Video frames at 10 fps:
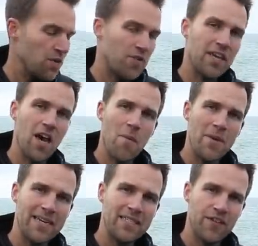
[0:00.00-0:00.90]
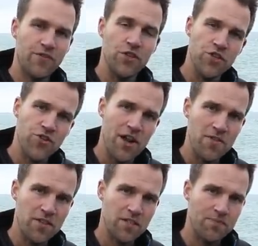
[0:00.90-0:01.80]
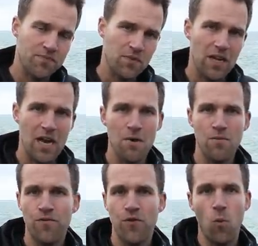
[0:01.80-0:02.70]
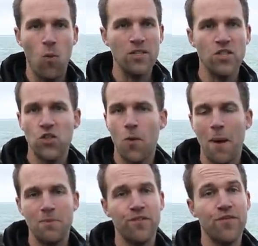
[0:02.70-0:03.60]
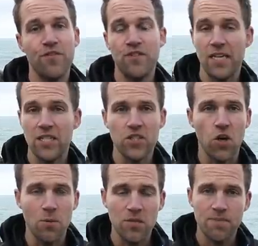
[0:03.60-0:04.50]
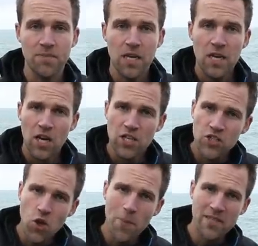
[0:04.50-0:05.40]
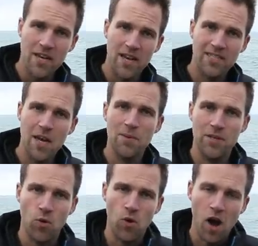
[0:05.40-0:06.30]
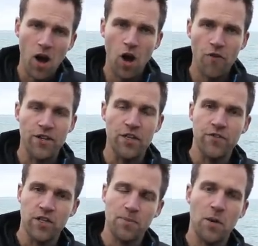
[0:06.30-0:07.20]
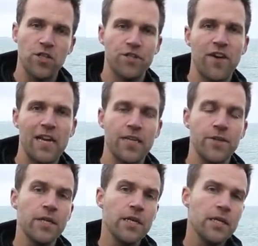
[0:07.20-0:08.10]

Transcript: They come in different strengths, um, from one stop up to 15 stops. A stop is a, a doubling or a halving of an exposure value.